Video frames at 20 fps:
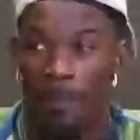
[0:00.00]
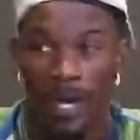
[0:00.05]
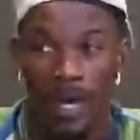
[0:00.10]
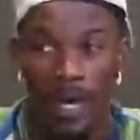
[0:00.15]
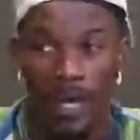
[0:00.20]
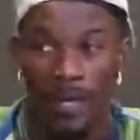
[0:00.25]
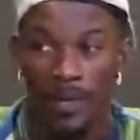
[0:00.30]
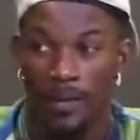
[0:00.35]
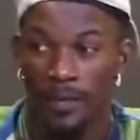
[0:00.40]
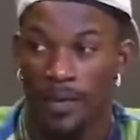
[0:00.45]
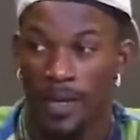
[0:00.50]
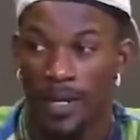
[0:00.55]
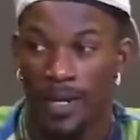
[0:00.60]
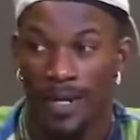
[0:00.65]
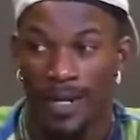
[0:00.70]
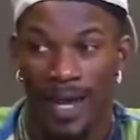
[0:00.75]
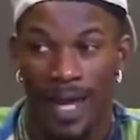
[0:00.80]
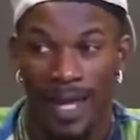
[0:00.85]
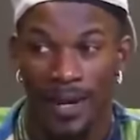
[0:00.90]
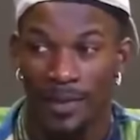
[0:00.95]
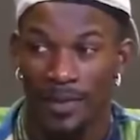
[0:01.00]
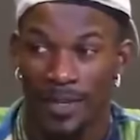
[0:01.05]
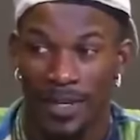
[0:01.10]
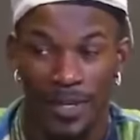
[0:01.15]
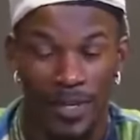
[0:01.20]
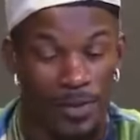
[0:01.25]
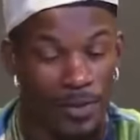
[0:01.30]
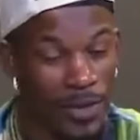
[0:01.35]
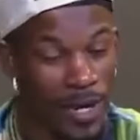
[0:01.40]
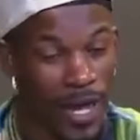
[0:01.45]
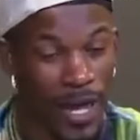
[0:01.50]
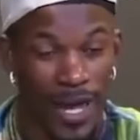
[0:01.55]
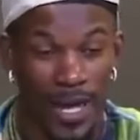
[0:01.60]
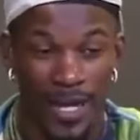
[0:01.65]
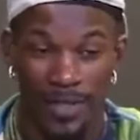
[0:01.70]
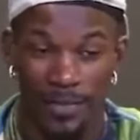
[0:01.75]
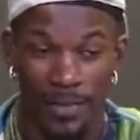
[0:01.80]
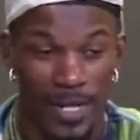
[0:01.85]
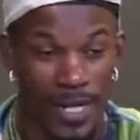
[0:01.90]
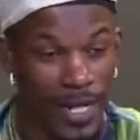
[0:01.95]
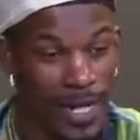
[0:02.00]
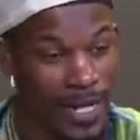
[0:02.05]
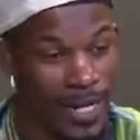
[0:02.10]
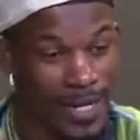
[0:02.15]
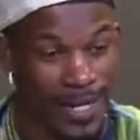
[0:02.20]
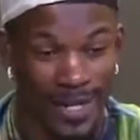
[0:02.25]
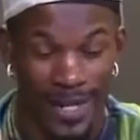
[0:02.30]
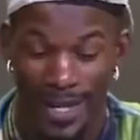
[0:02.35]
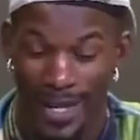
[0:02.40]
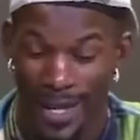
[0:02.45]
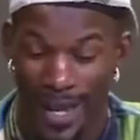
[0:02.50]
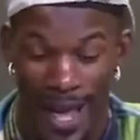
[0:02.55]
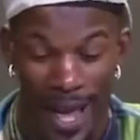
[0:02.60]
I'm a hater, man. I don't think you want to ask me that.